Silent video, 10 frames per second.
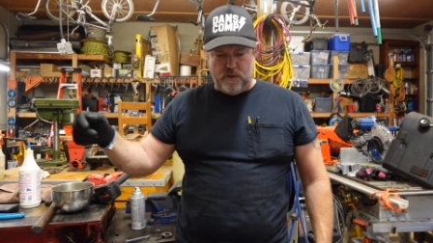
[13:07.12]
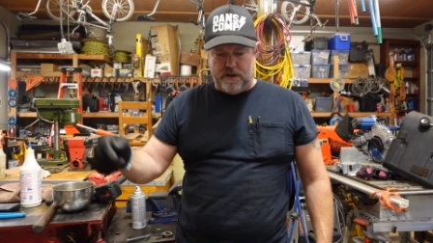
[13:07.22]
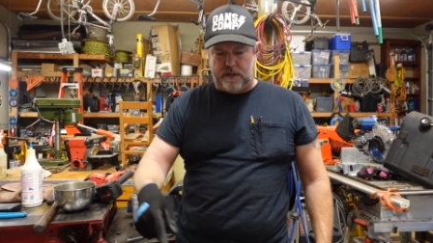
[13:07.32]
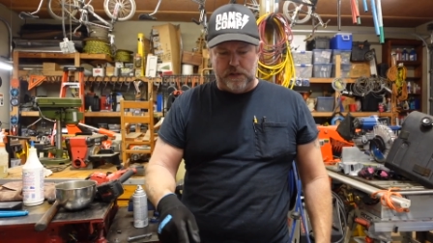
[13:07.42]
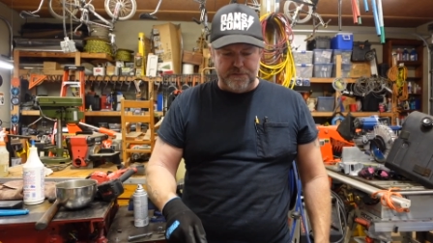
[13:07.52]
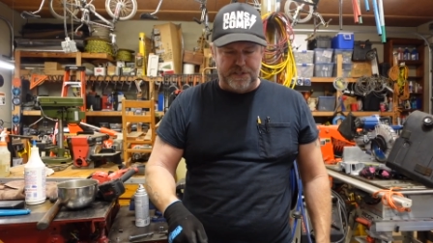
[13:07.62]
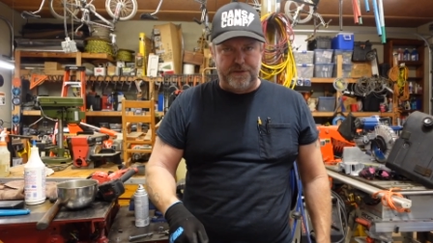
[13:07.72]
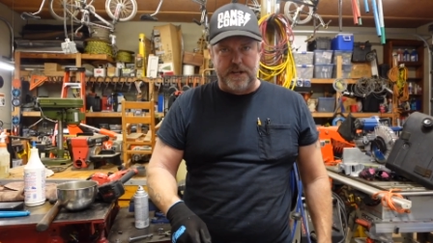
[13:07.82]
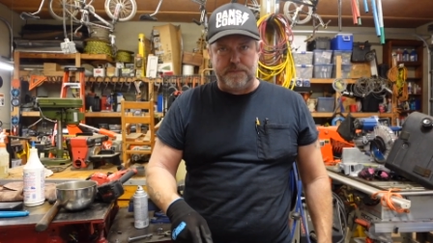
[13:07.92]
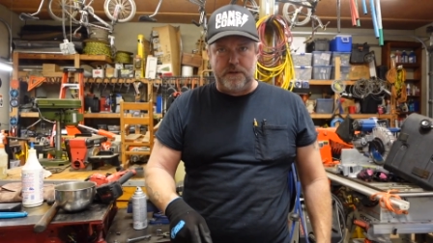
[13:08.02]
We're gonna close the
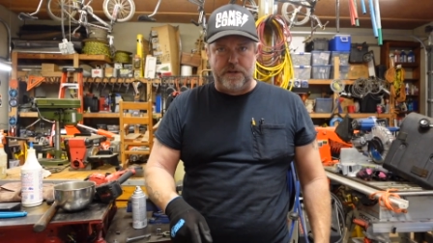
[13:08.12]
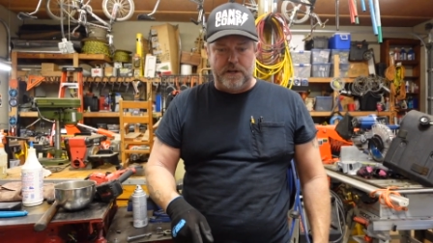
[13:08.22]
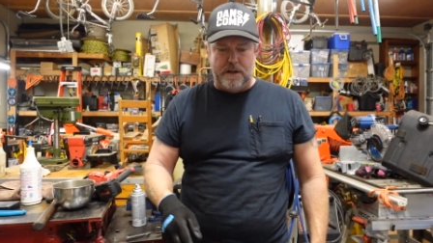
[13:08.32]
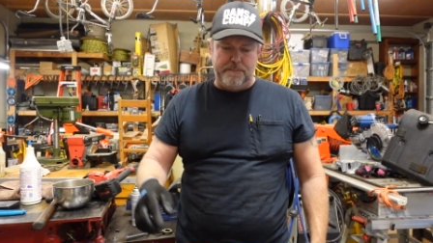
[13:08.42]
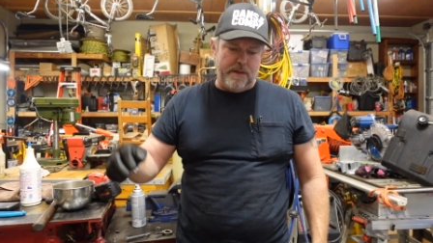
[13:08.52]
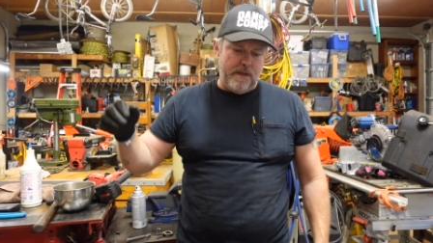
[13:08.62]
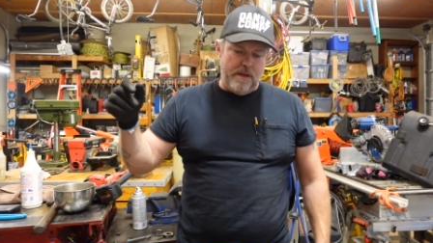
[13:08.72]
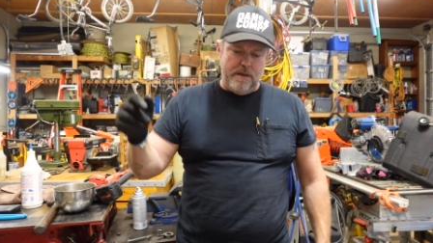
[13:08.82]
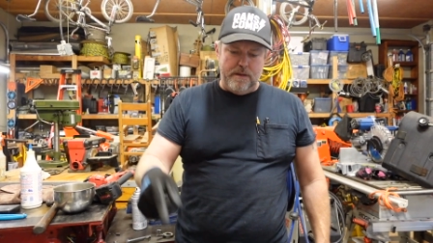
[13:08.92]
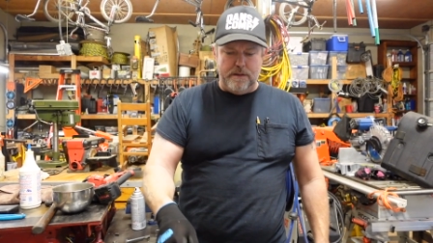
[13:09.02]
transmission up,
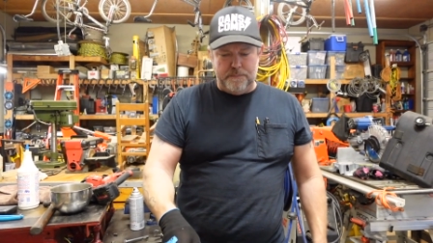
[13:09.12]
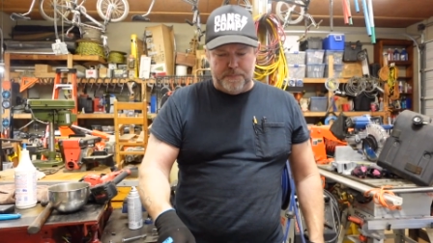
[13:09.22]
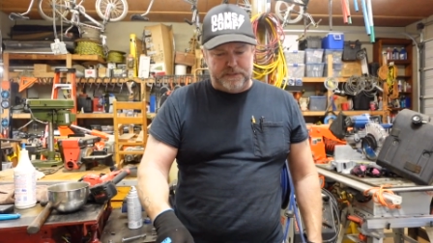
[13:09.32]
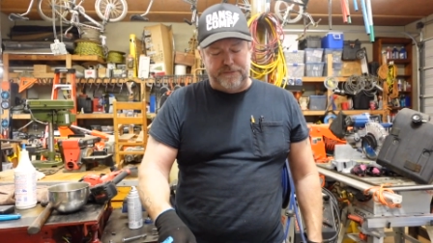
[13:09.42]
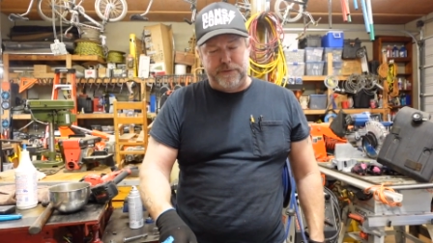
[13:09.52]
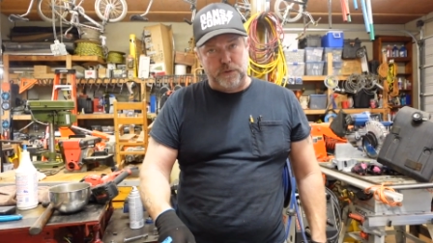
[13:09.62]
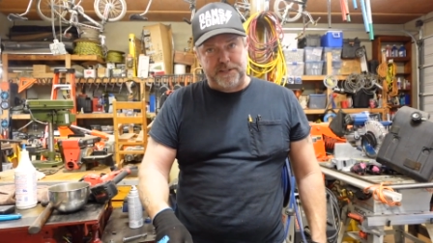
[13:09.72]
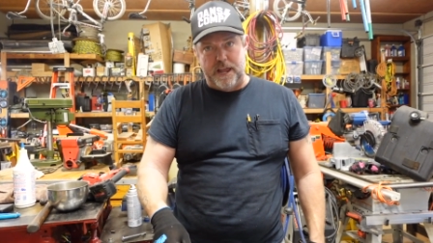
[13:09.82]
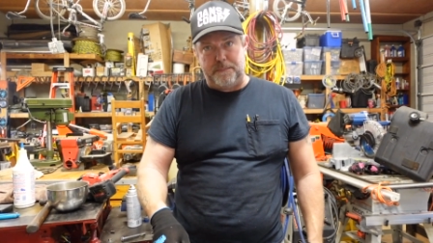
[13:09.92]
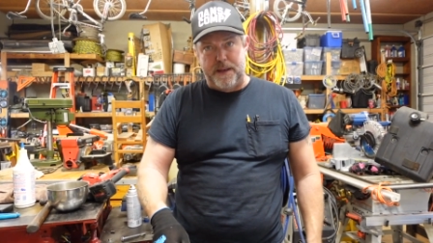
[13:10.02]
put the fuel
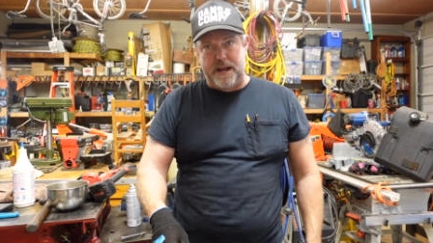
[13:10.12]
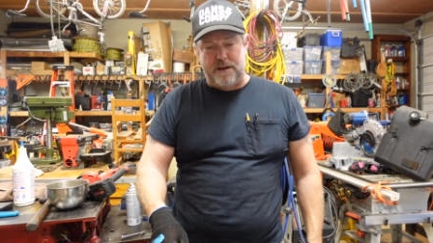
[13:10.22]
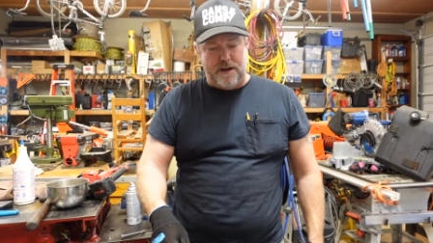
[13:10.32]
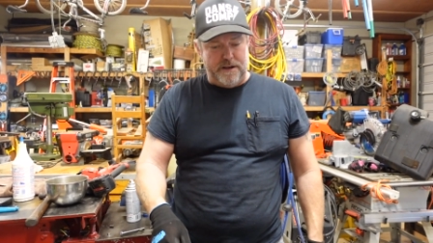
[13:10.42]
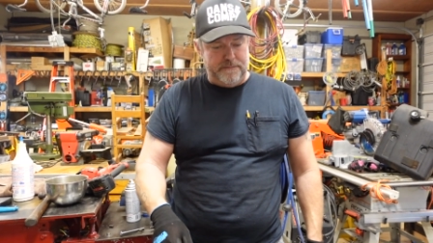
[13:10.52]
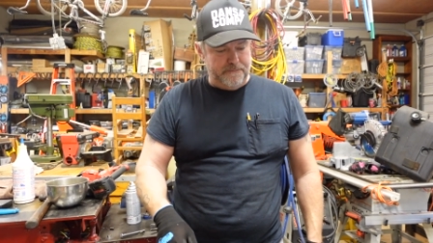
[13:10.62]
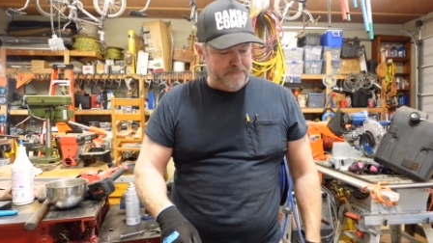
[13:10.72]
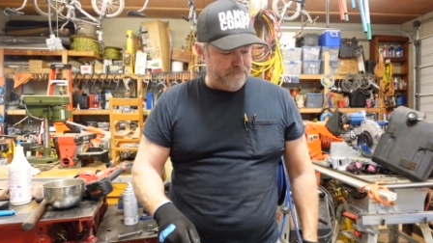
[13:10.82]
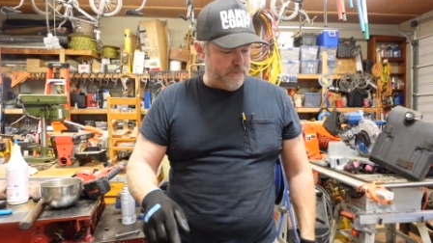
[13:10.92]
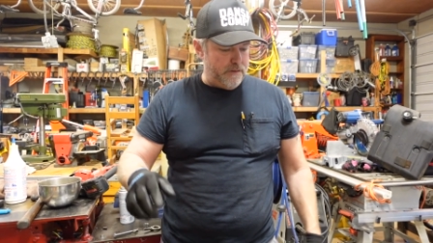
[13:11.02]
tank back on,
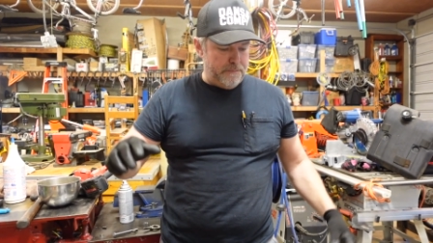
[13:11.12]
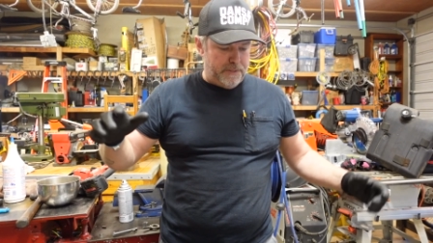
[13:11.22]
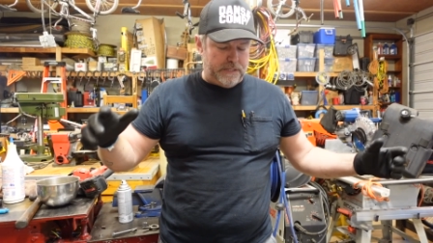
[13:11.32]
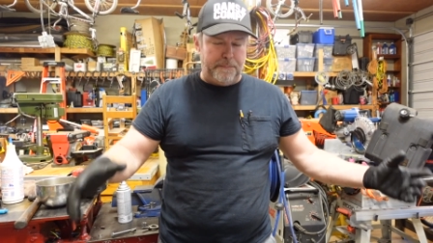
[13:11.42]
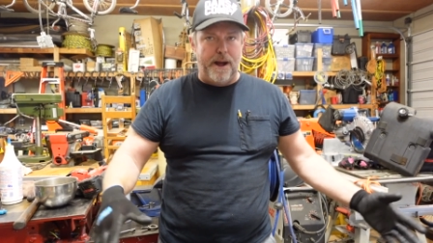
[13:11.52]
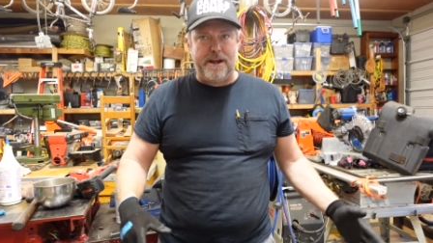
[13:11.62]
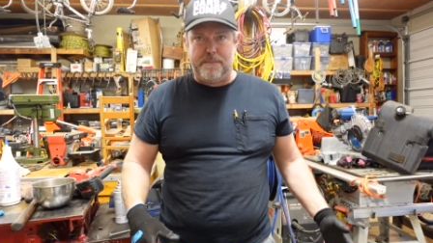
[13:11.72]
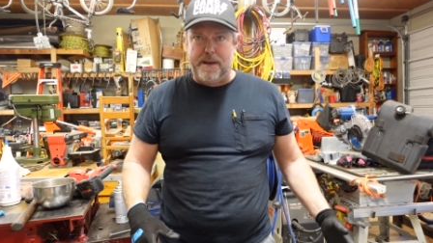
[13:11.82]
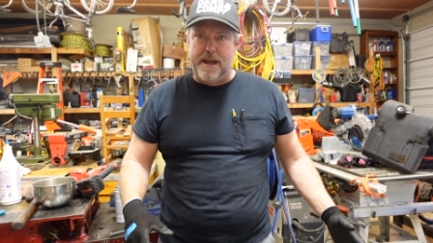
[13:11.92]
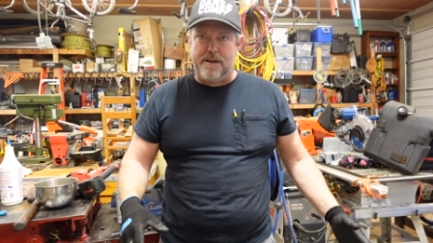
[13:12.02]
put the body
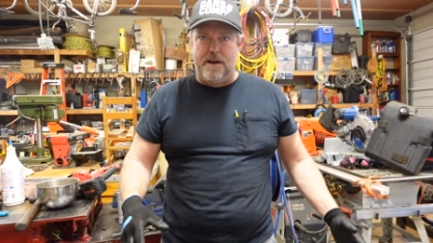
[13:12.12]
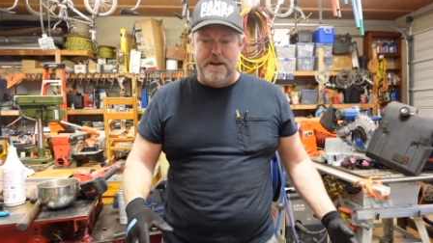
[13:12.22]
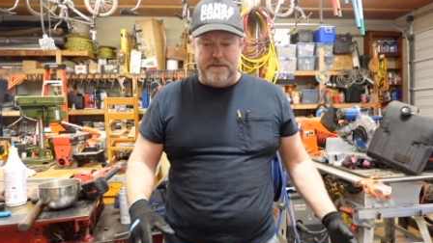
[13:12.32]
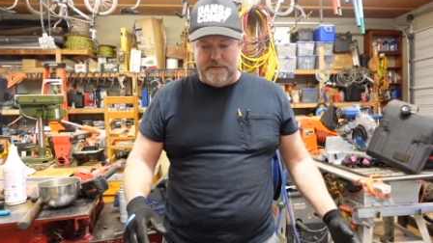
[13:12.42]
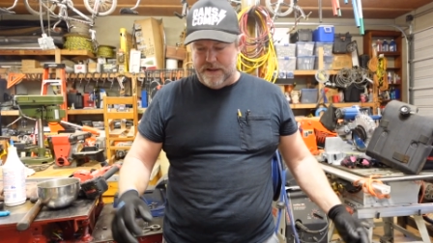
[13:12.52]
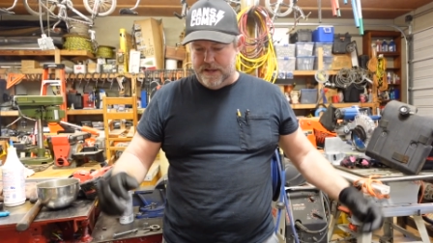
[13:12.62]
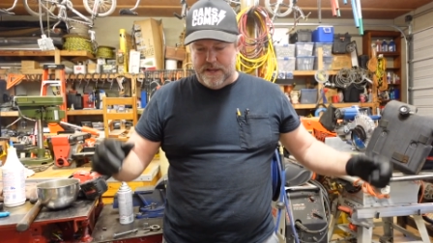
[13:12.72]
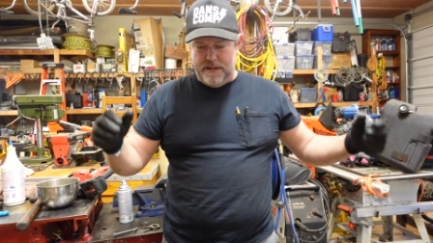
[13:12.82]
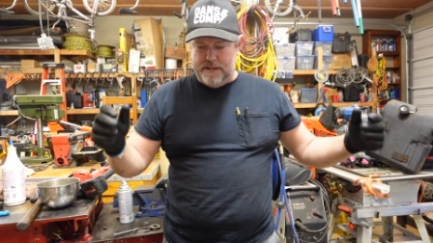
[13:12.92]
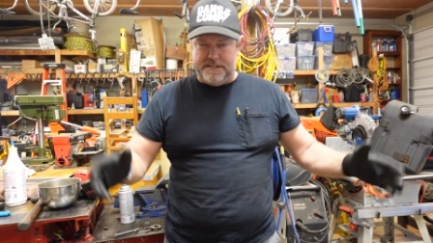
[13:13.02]
back on,
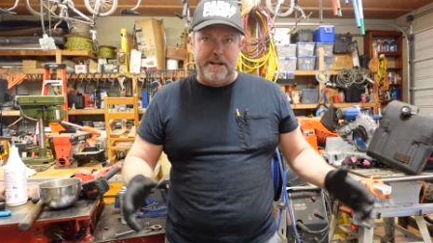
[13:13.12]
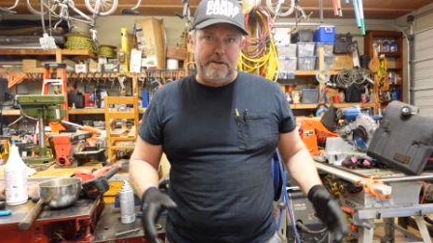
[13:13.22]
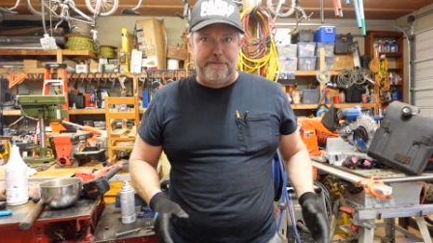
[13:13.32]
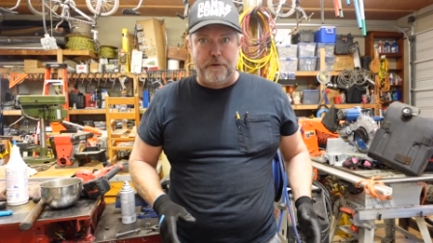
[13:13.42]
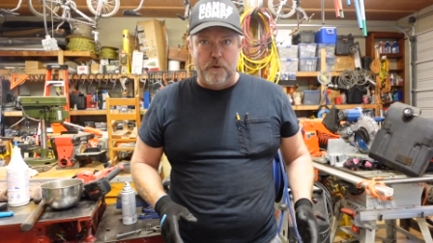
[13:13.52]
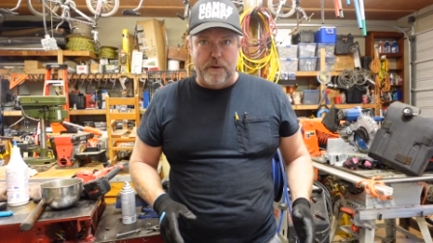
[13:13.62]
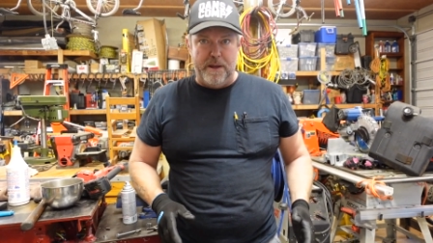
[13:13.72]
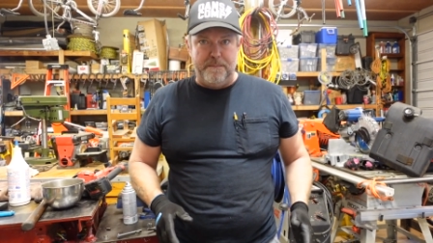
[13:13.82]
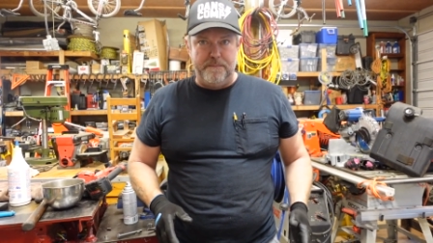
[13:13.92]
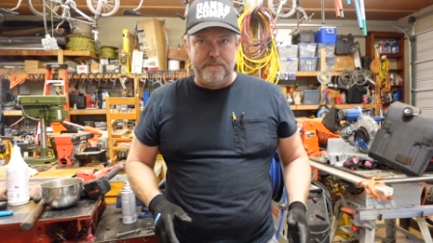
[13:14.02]
and take her for a
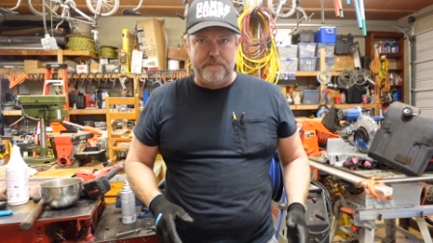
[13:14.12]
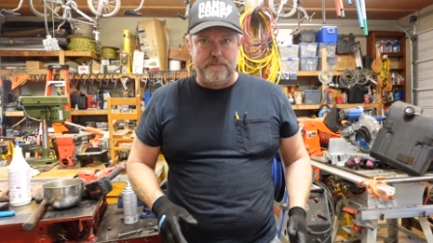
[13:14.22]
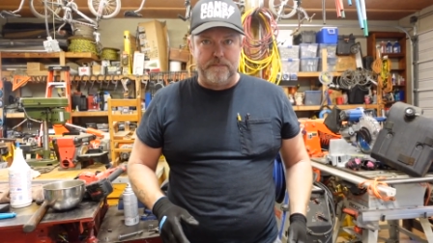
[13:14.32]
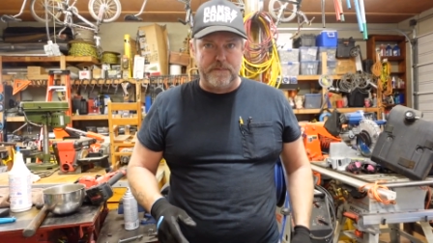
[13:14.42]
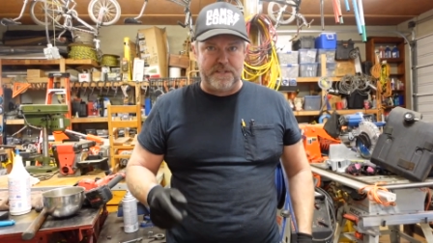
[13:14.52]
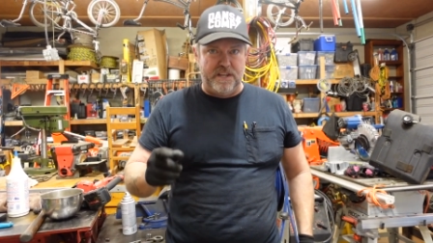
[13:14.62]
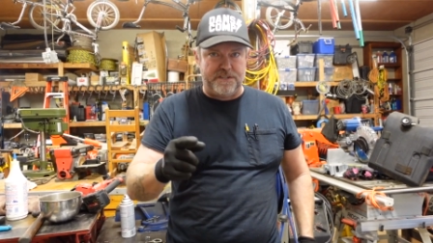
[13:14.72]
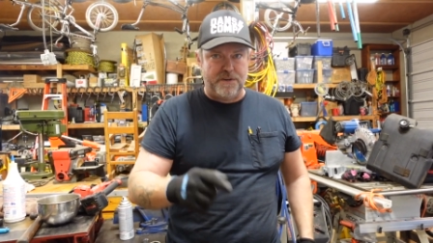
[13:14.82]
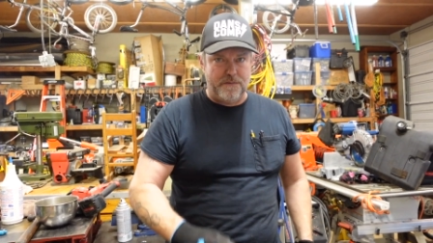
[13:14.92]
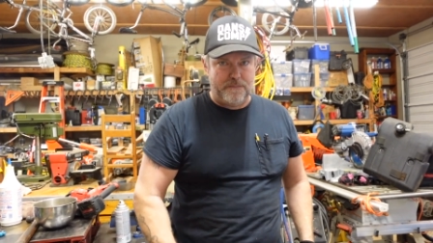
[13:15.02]
rib. See you
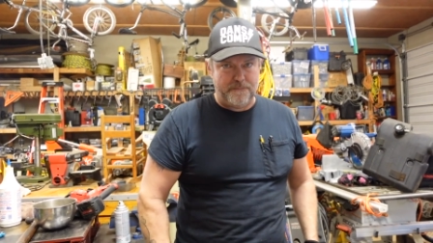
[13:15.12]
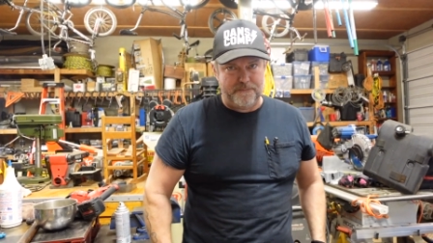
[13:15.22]
soon.